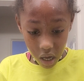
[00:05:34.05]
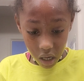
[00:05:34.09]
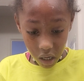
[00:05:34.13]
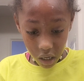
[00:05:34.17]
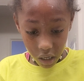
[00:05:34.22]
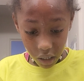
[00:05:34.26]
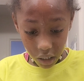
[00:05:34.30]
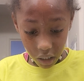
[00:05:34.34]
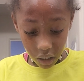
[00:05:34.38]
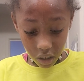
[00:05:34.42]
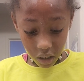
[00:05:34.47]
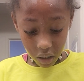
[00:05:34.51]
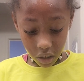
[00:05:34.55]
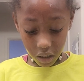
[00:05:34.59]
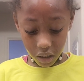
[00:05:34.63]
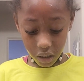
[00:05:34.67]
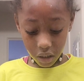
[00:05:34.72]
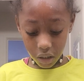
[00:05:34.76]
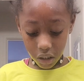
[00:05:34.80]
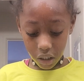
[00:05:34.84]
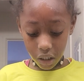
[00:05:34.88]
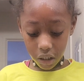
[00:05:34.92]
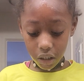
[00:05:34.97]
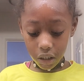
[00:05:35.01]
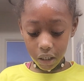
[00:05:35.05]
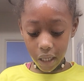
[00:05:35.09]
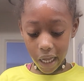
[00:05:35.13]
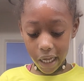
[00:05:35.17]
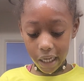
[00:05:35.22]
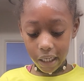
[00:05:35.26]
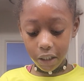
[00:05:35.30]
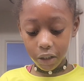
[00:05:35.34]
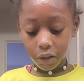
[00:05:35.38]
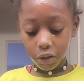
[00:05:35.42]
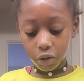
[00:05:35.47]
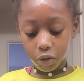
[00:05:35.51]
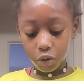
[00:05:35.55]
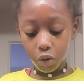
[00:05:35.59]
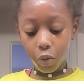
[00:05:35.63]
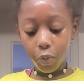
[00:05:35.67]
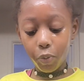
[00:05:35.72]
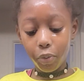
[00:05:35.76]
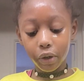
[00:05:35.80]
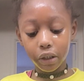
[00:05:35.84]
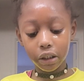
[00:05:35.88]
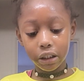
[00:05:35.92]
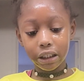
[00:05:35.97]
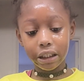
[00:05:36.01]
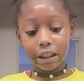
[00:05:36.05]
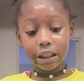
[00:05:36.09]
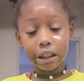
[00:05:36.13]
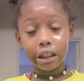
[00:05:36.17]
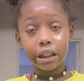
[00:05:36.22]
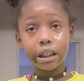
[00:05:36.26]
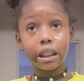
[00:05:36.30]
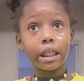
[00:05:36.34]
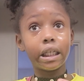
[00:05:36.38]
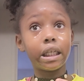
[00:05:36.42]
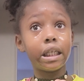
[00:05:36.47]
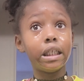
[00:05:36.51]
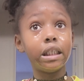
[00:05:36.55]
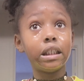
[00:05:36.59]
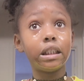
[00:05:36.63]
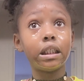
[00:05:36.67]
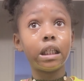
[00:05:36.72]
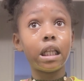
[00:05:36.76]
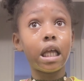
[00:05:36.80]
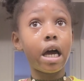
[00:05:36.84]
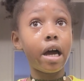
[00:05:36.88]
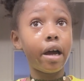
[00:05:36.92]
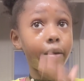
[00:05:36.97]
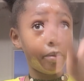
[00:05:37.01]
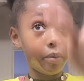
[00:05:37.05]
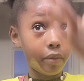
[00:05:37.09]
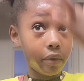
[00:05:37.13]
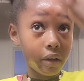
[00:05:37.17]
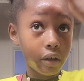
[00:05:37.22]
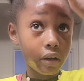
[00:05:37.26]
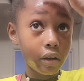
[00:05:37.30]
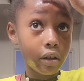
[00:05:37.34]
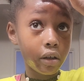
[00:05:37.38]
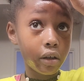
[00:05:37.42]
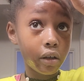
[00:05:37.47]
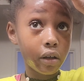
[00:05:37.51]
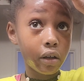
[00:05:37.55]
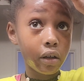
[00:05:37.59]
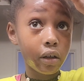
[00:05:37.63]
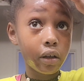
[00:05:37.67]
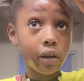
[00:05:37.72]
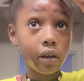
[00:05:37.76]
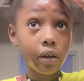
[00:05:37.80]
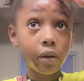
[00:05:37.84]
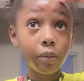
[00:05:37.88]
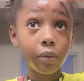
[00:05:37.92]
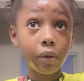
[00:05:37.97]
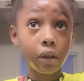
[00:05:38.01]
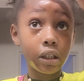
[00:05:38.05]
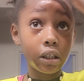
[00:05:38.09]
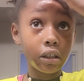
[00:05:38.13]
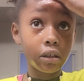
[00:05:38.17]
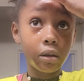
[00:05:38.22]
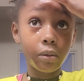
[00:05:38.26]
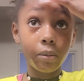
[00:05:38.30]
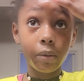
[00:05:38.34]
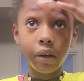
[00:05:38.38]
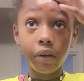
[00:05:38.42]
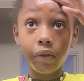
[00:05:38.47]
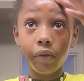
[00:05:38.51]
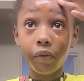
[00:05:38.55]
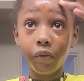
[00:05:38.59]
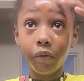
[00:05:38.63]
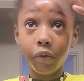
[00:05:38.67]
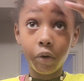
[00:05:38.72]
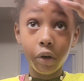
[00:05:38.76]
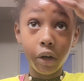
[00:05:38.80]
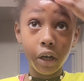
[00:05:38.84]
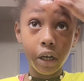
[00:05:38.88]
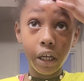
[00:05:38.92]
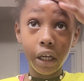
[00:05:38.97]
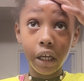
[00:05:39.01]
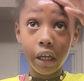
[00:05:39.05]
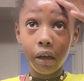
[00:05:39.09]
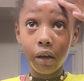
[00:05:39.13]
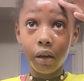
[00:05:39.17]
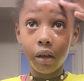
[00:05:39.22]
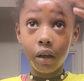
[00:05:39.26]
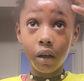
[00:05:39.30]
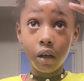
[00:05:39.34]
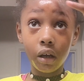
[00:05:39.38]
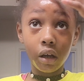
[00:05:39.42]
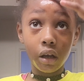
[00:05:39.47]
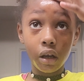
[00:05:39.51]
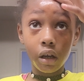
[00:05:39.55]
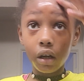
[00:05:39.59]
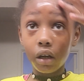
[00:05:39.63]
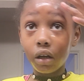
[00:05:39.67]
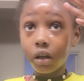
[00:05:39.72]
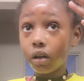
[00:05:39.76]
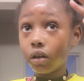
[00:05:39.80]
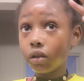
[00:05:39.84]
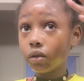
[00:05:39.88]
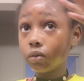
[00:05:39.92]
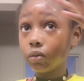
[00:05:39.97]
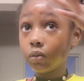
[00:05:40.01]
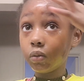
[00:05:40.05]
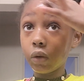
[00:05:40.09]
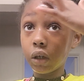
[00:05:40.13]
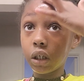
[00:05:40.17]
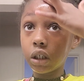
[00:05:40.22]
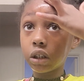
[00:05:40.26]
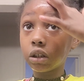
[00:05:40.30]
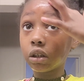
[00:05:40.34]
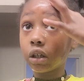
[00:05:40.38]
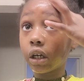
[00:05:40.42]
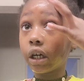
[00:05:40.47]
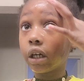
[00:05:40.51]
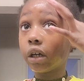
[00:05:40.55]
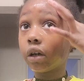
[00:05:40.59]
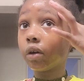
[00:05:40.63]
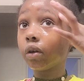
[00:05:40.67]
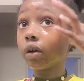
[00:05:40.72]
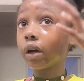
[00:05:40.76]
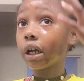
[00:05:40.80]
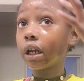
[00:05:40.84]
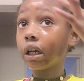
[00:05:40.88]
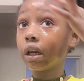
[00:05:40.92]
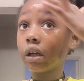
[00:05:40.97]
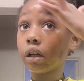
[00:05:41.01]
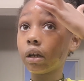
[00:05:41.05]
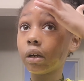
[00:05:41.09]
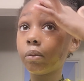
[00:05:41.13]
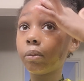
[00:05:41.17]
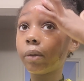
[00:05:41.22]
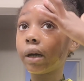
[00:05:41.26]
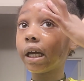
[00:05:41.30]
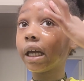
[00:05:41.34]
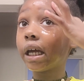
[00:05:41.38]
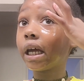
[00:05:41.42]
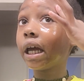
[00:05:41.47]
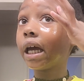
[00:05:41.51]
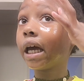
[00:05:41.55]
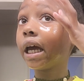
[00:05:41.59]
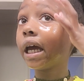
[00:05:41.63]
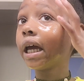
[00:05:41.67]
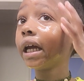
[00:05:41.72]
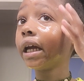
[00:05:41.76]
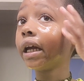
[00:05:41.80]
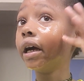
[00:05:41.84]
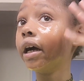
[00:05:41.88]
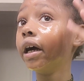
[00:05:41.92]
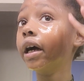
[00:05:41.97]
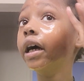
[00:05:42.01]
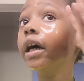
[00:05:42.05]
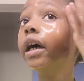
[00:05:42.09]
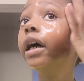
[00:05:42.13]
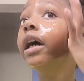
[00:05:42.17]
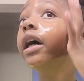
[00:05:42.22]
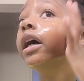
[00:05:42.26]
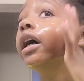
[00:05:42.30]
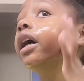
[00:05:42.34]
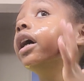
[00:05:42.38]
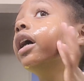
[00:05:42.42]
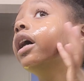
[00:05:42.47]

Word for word: Like, this is like super sticky slime. Put this on my forehead. Sure, I don't get that in my hair.